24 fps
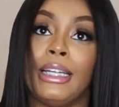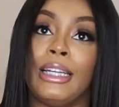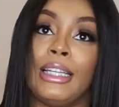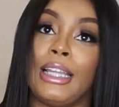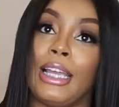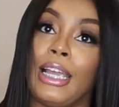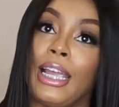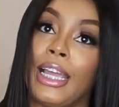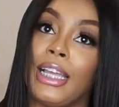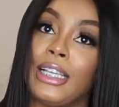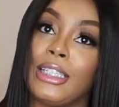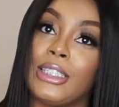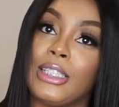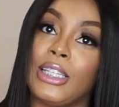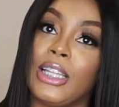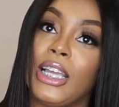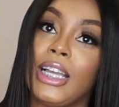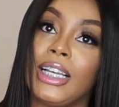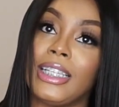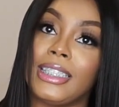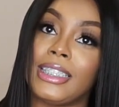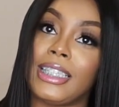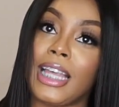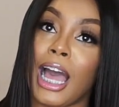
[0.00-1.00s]
they're actually
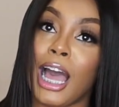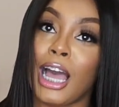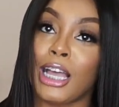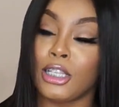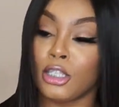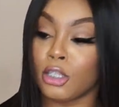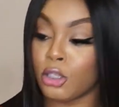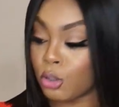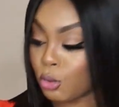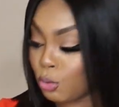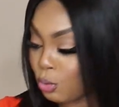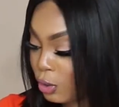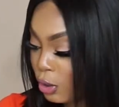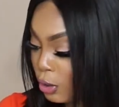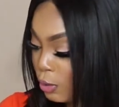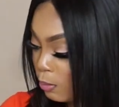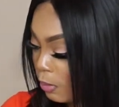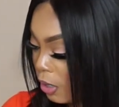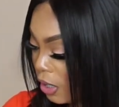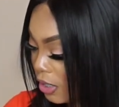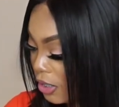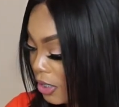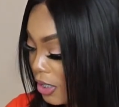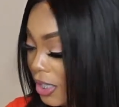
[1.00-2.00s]
a size too
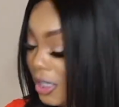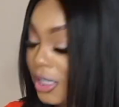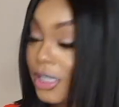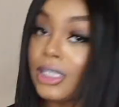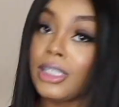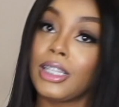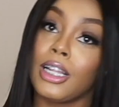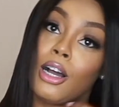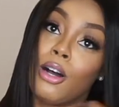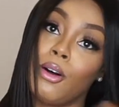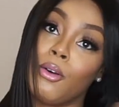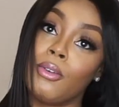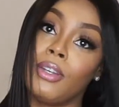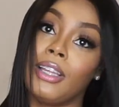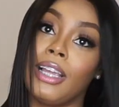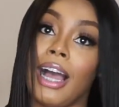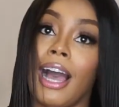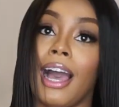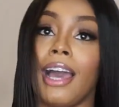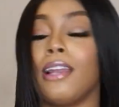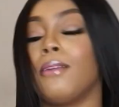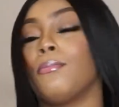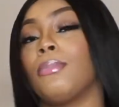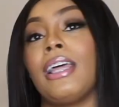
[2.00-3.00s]
small so this is the only
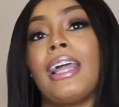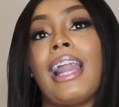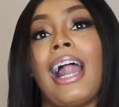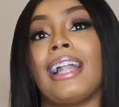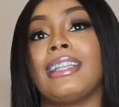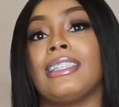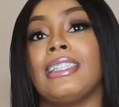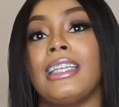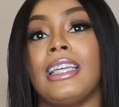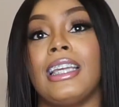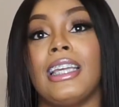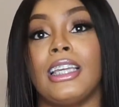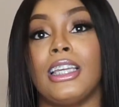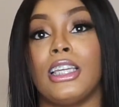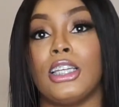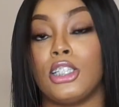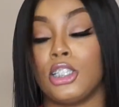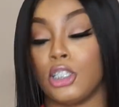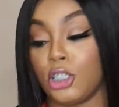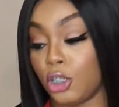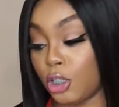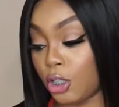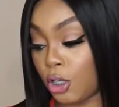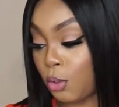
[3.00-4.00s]
item that I didn't get
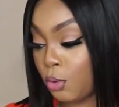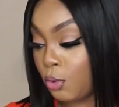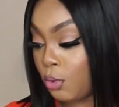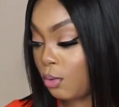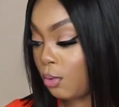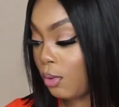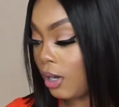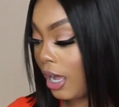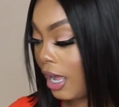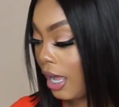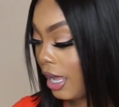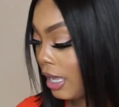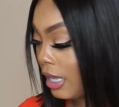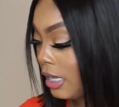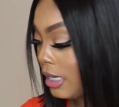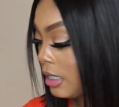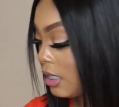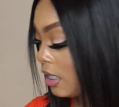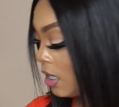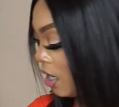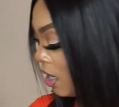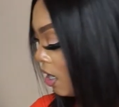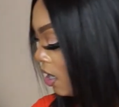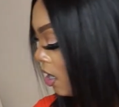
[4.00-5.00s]
to show you guys